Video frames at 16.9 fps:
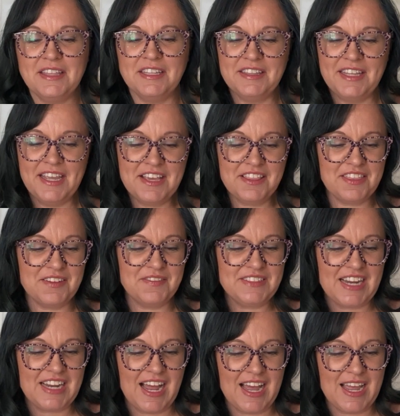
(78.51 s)
The length
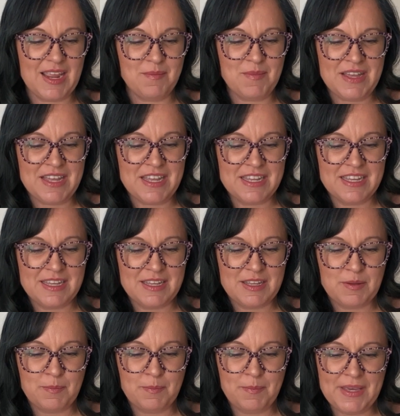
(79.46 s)
of time
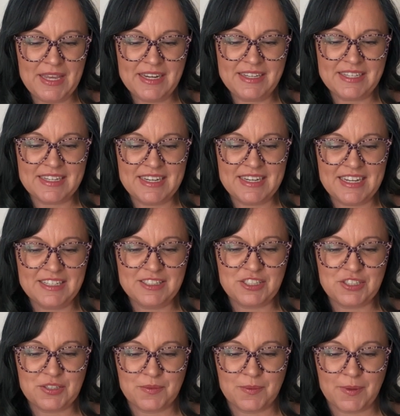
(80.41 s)
meat
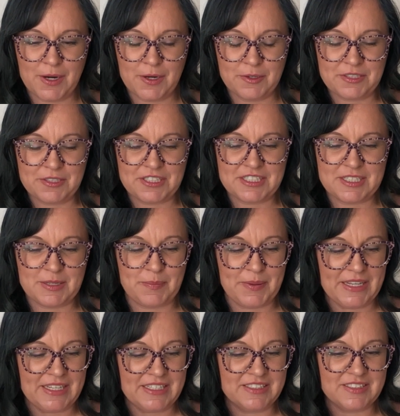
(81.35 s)
needs to roast
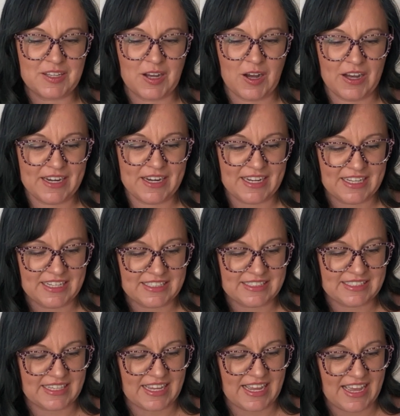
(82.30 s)
depends on
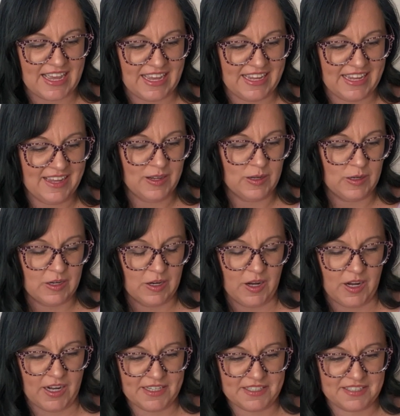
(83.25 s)
its A,
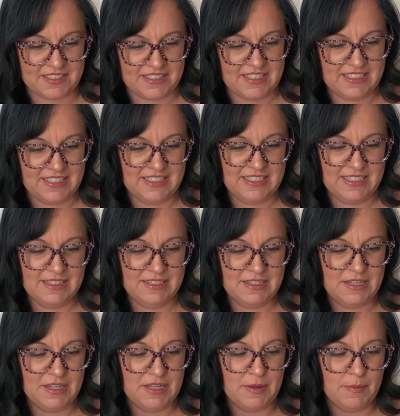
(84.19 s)
cost,
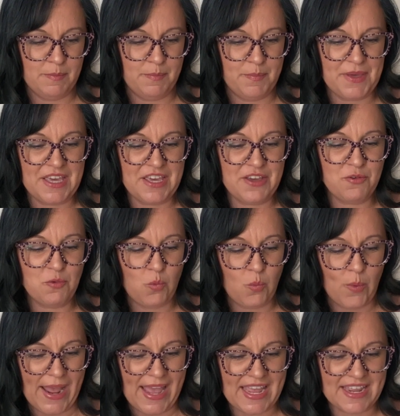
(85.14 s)
B,
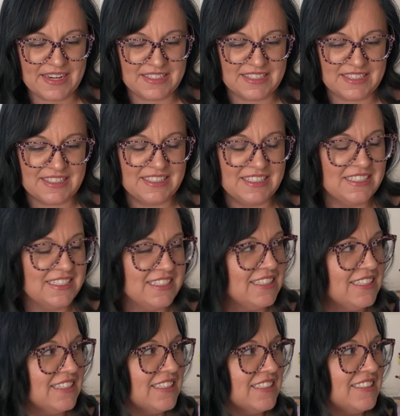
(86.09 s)
weight,
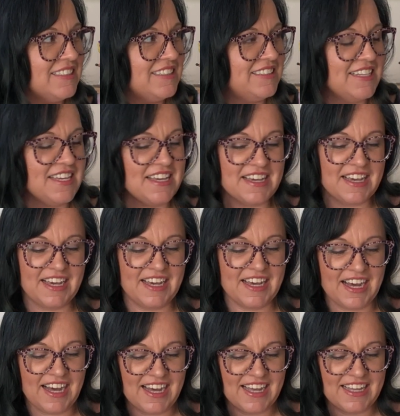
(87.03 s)
C,
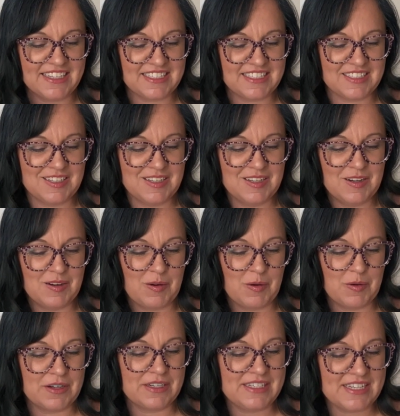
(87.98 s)
cut,
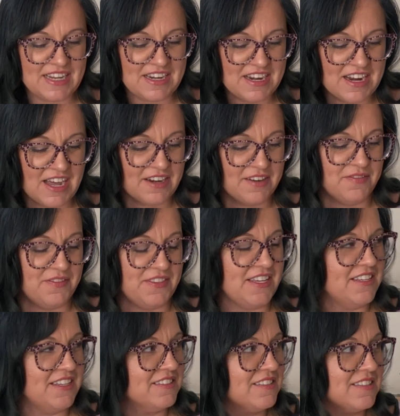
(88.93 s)
or D, none of
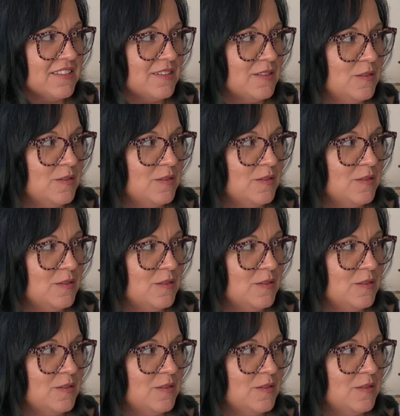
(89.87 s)
these.